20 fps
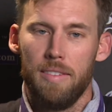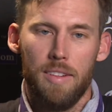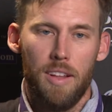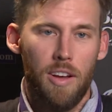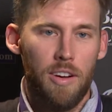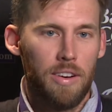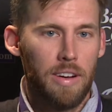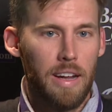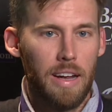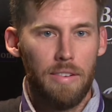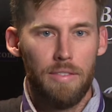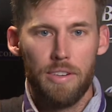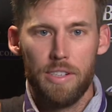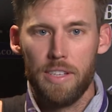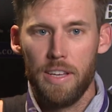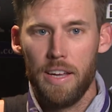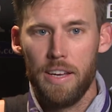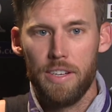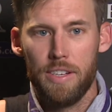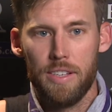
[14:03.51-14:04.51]
long
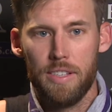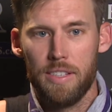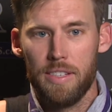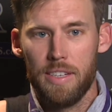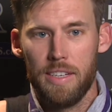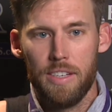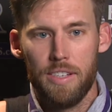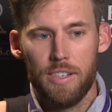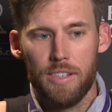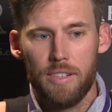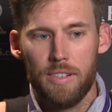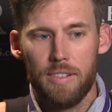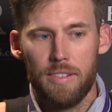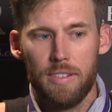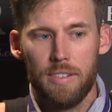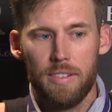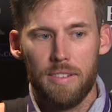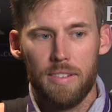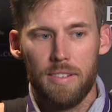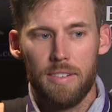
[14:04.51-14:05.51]
conversations, and he just
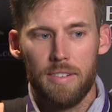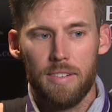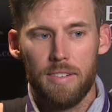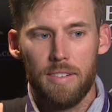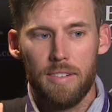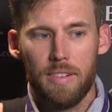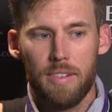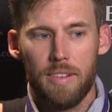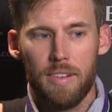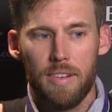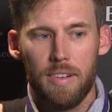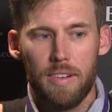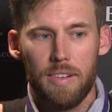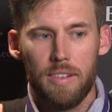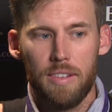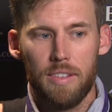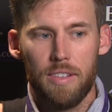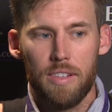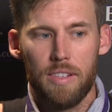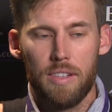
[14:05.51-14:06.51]

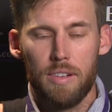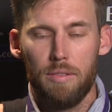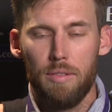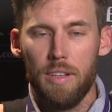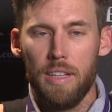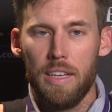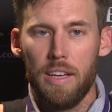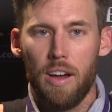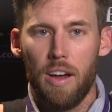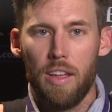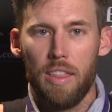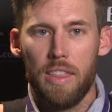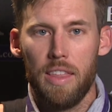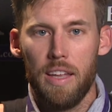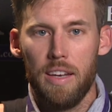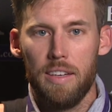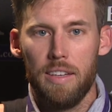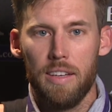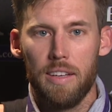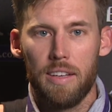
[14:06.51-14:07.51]
a really
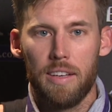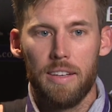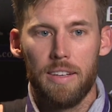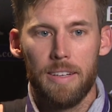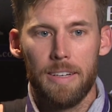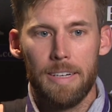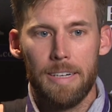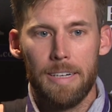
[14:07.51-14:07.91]
authentic,